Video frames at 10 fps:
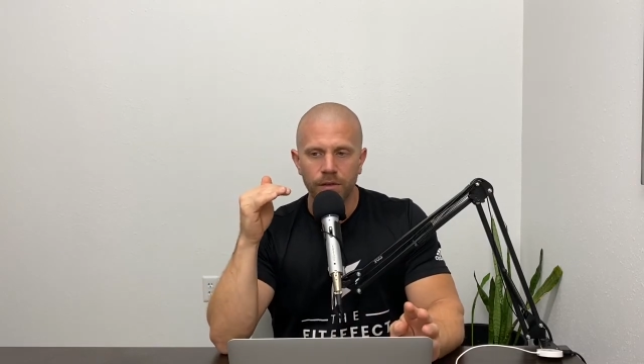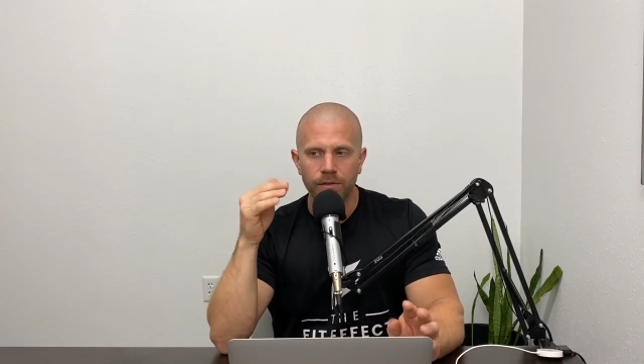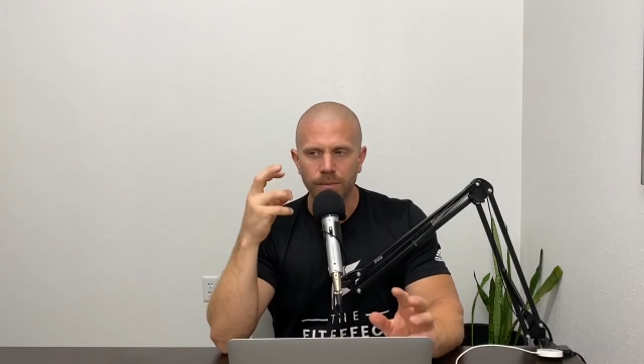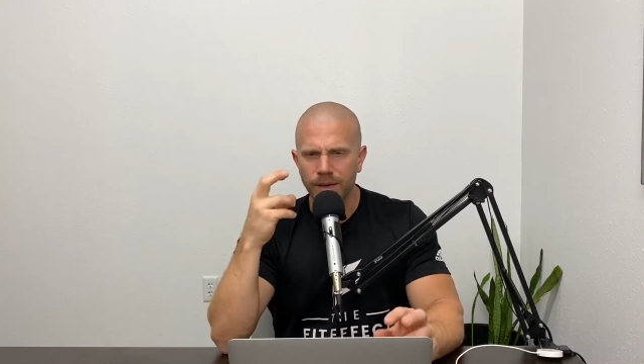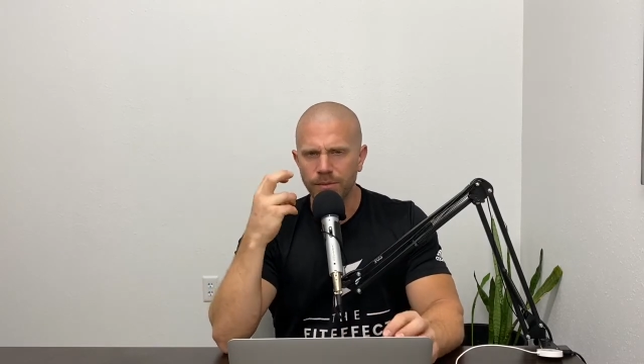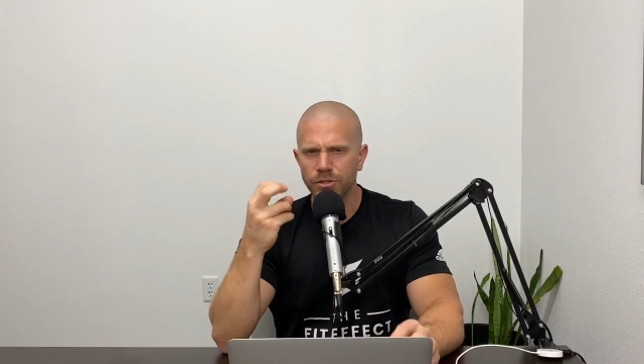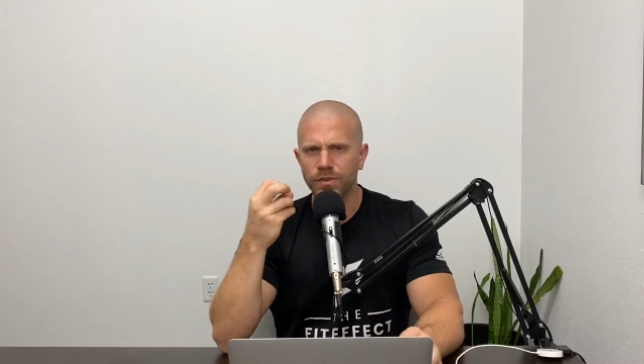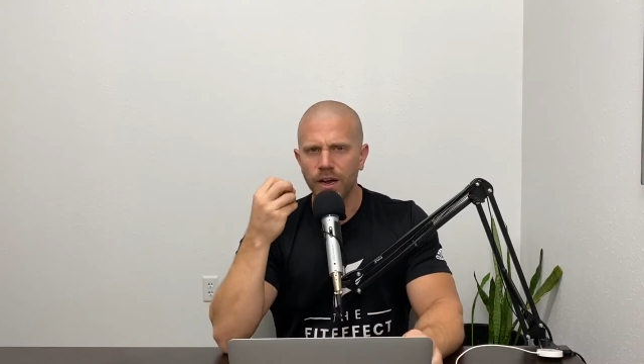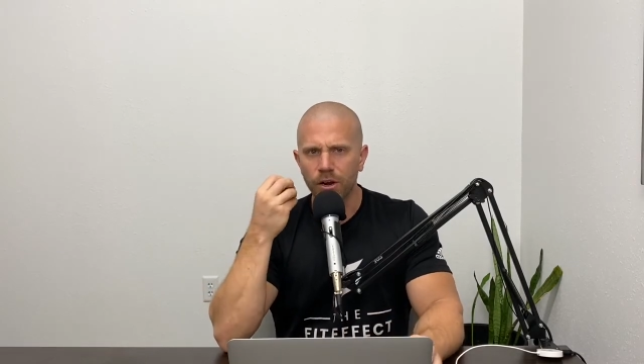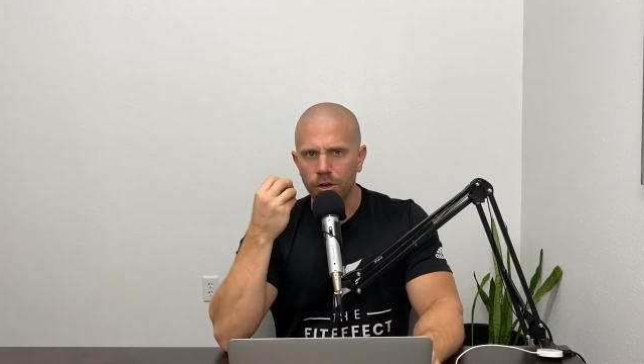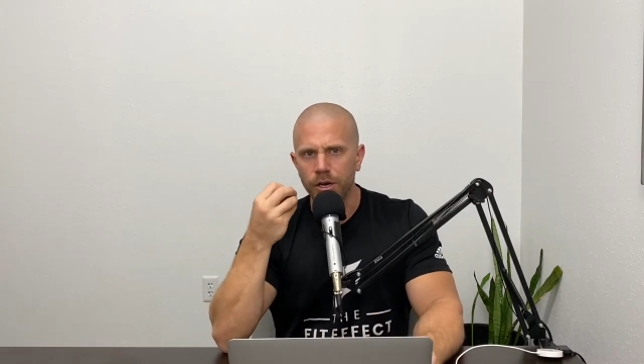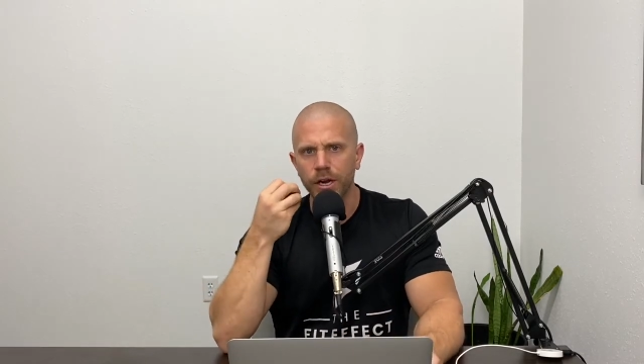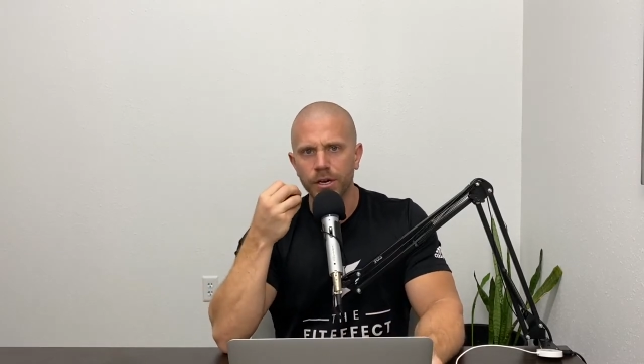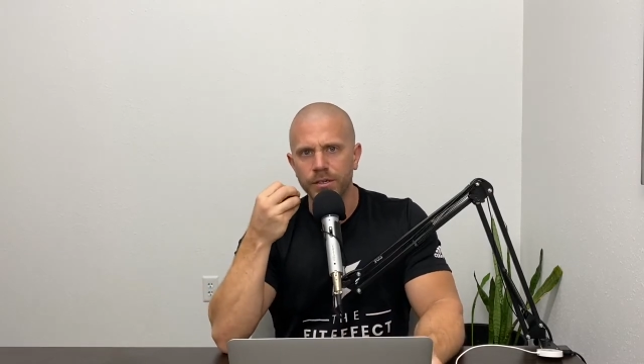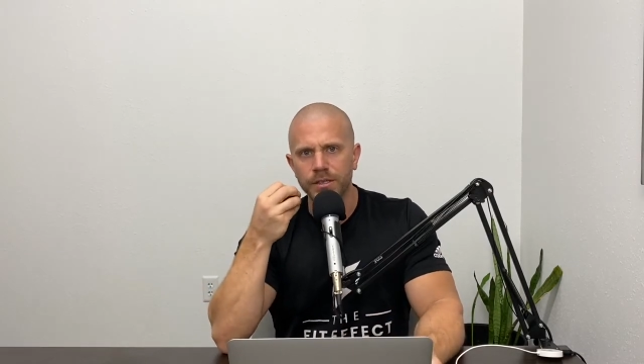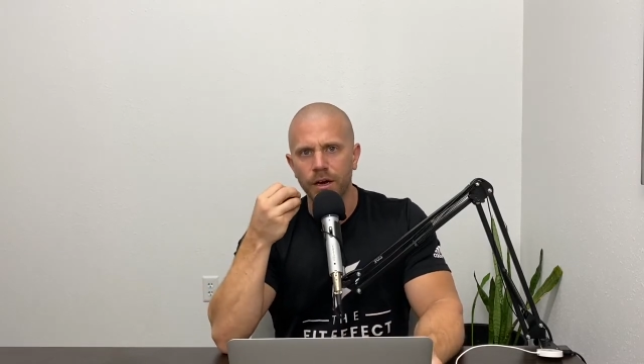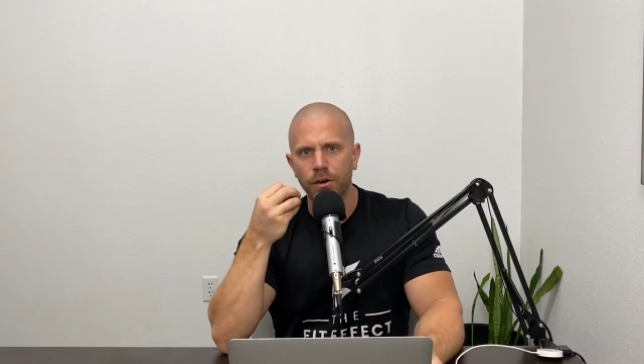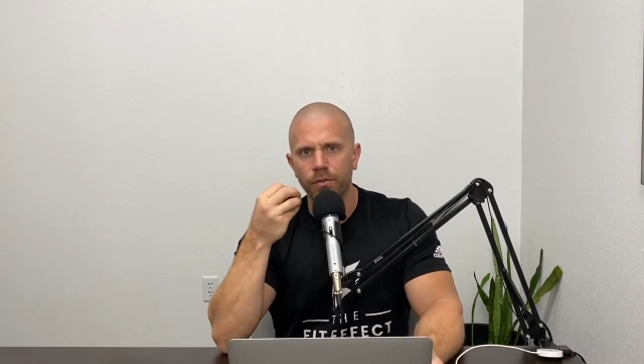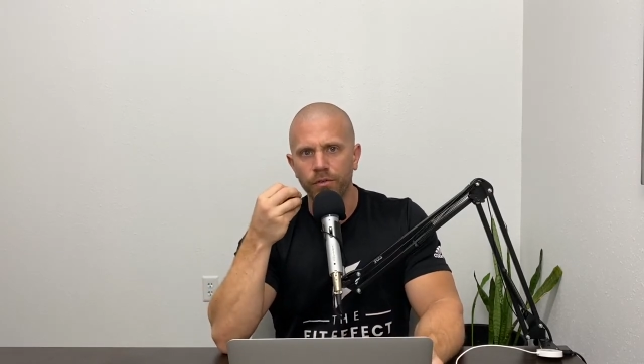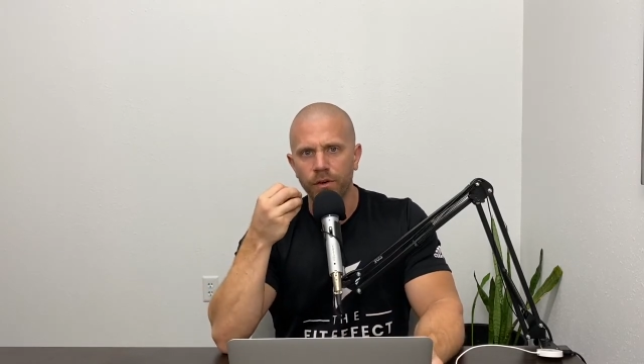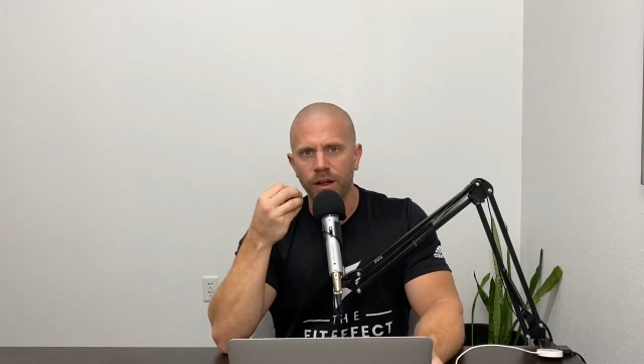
sometimes you've got to look at yourself